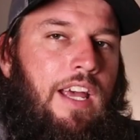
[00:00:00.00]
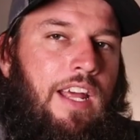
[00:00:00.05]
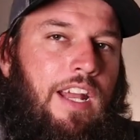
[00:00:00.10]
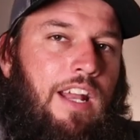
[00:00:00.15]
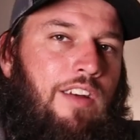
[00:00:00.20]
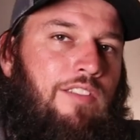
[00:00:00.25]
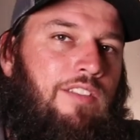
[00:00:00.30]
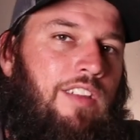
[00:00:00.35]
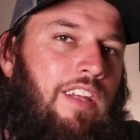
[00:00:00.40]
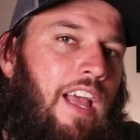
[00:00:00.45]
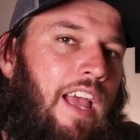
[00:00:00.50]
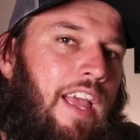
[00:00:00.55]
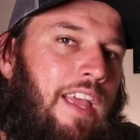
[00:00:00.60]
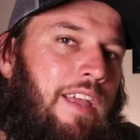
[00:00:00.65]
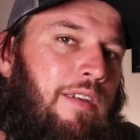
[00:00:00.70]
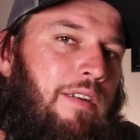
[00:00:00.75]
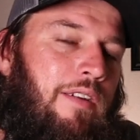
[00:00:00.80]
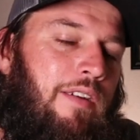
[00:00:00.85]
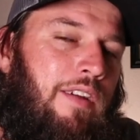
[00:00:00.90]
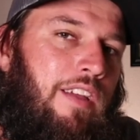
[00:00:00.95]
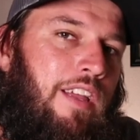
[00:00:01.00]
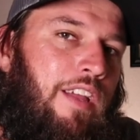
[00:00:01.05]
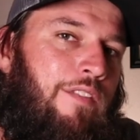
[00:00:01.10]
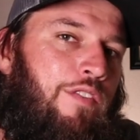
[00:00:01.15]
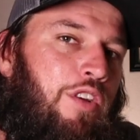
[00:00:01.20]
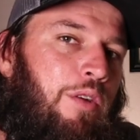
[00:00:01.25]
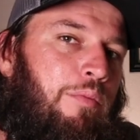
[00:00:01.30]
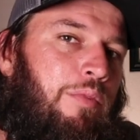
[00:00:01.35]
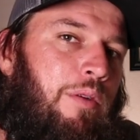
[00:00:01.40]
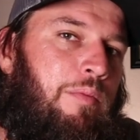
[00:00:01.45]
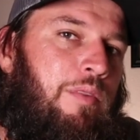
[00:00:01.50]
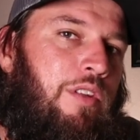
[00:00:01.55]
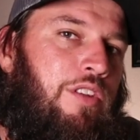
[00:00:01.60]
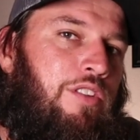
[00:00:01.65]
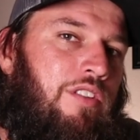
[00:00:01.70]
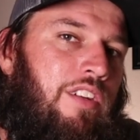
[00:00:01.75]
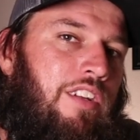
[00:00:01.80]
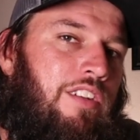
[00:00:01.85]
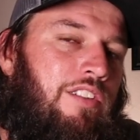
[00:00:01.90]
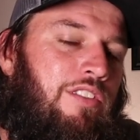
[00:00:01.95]
And I was like, hey, if you could bring me the
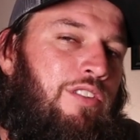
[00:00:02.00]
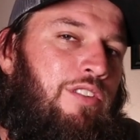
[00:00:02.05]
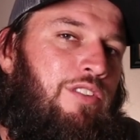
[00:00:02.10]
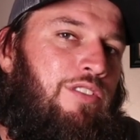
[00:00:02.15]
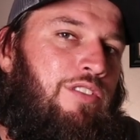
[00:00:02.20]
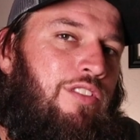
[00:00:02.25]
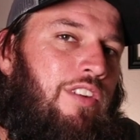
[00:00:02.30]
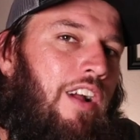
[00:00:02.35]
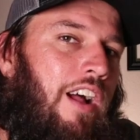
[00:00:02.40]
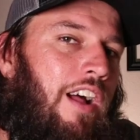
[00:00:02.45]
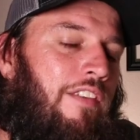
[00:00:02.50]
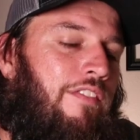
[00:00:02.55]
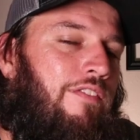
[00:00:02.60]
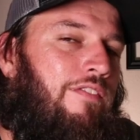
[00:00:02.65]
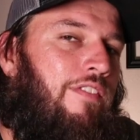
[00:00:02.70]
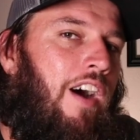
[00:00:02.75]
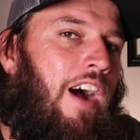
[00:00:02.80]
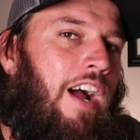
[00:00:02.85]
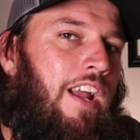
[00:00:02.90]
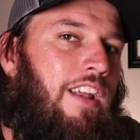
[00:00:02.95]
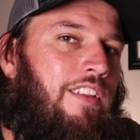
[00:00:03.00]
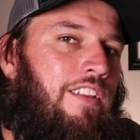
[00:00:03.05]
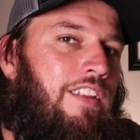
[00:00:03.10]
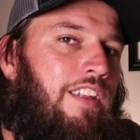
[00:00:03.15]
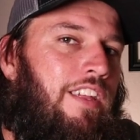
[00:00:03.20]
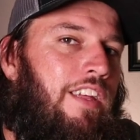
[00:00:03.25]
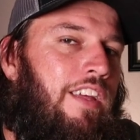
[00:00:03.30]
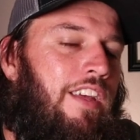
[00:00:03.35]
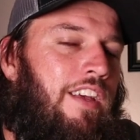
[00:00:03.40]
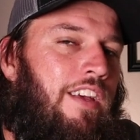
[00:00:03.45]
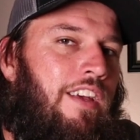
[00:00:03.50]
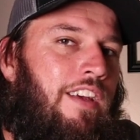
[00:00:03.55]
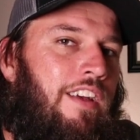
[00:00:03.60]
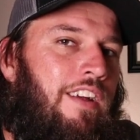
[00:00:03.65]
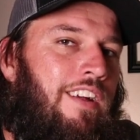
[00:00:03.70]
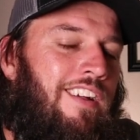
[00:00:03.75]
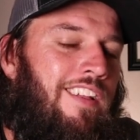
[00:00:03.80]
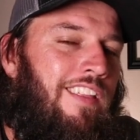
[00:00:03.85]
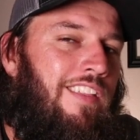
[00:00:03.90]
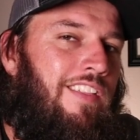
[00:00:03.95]
transducer, I finally
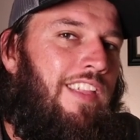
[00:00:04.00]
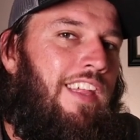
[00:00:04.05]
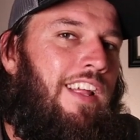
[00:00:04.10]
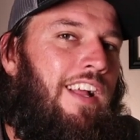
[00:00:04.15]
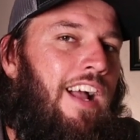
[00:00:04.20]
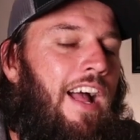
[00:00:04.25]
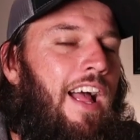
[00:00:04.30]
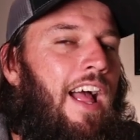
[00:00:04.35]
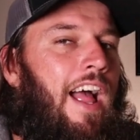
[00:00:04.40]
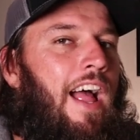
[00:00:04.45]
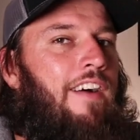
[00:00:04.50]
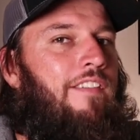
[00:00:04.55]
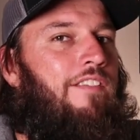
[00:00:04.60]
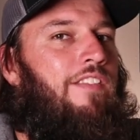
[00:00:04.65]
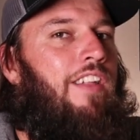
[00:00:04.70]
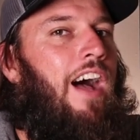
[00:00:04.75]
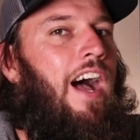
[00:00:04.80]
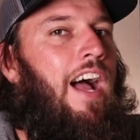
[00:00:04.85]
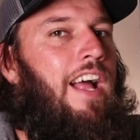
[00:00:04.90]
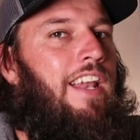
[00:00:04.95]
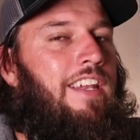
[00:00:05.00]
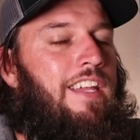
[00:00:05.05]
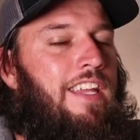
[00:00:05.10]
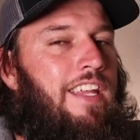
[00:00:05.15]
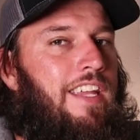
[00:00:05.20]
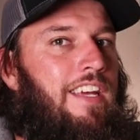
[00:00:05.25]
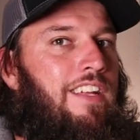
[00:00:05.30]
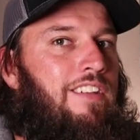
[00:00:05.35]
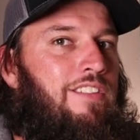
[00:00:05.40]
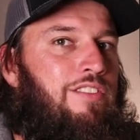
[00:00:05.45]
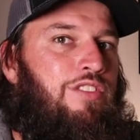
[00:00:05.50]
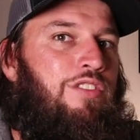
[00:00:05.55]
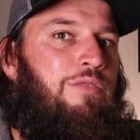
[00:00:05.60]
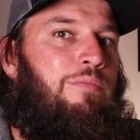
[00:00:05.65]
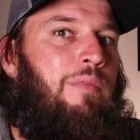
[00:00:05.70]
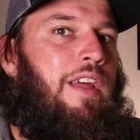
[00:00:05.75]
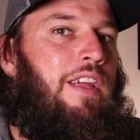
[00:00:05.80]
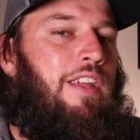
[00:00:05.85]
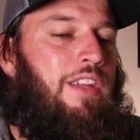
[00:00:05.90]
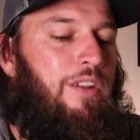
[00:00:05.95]
think I have the idea to
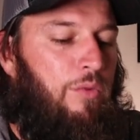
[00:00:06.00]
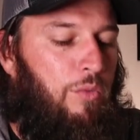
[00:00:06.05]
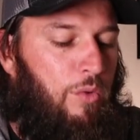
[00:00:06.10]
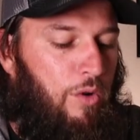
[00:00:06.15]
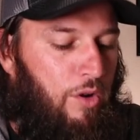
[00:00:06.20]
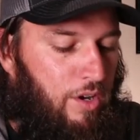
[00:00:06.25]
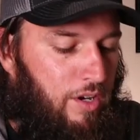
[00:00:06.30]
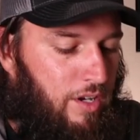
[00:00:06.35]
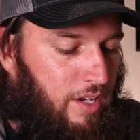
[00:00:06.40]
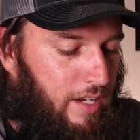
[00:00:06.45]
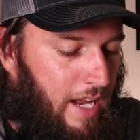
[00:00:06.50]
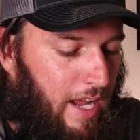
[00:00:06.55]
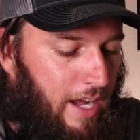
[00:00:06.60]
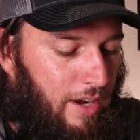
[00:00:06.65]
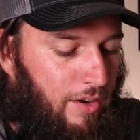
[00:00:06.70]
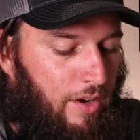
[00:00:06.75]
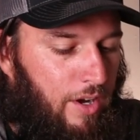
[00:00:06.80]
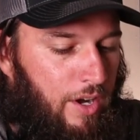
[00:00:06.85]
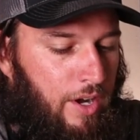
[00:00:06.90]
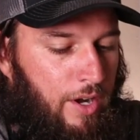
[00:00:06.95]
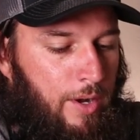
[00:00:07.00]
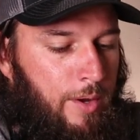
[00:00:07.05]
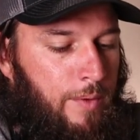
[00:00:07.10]
make it work. Now,